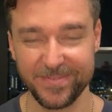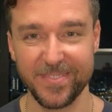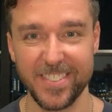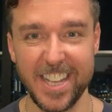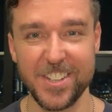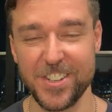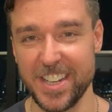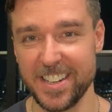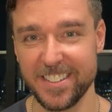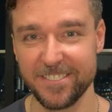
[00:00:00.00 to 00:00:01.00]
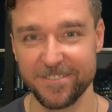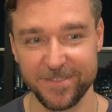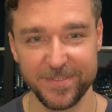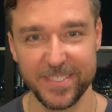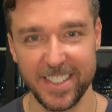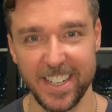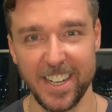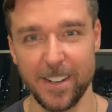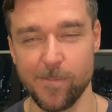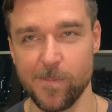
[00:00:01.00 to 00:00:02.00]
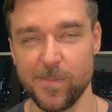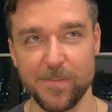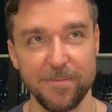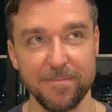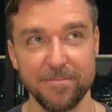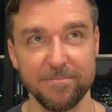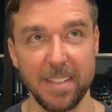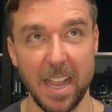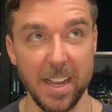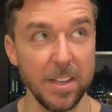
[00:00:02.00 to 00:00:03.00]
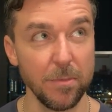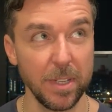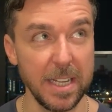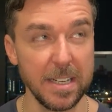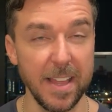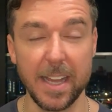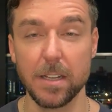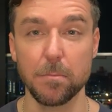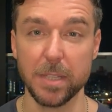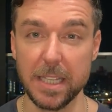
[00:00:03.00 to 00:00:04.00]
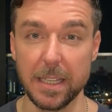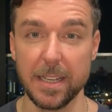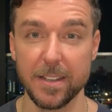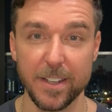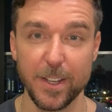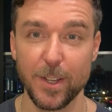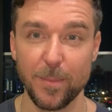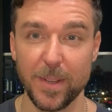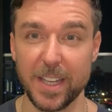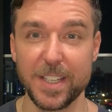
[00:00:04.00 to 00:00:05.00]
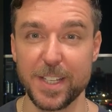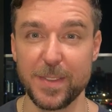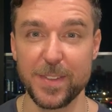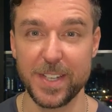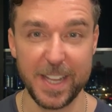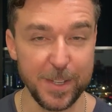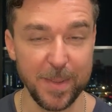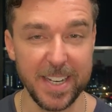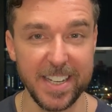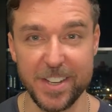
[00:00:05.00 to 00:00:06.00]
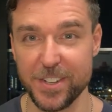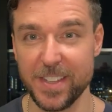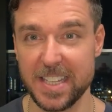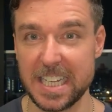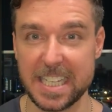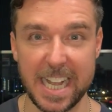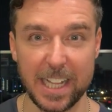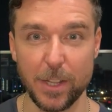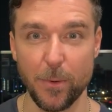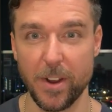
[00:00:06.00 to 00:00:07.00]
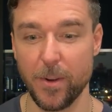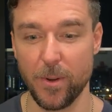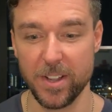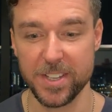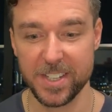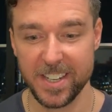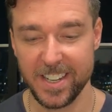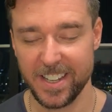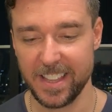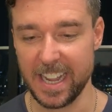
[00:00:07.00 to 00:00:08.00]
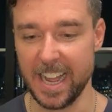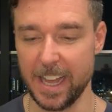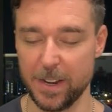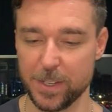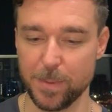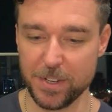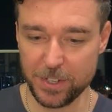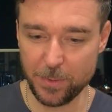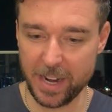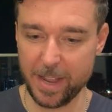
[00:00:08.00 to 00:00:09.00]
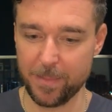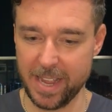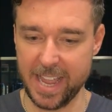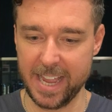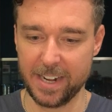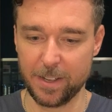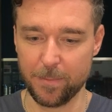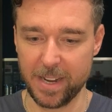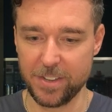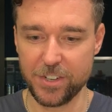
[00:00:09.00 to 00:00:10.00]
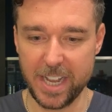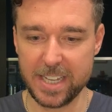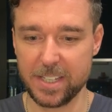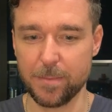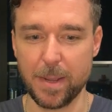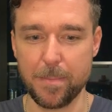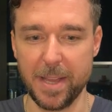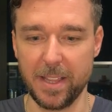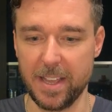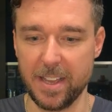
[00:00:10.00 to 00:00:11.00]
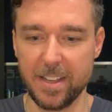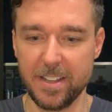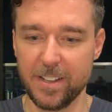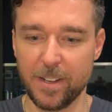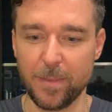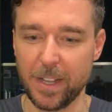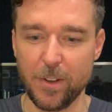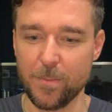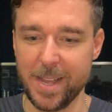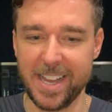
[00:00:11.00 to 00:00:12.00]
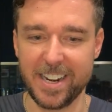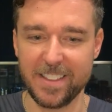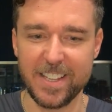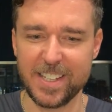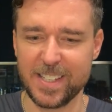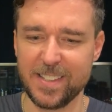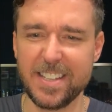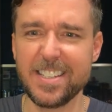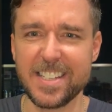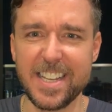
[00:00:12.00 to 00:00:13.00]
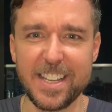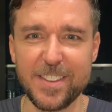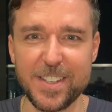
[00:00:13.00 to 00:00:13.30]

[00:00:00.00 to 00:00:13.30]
Thanks, Gene. I can relate to that completely, because in today's meditation, that's exactly where I was. I think I had, especially when I had my hand on my chest and my belly, I'm like, oh man, this is it.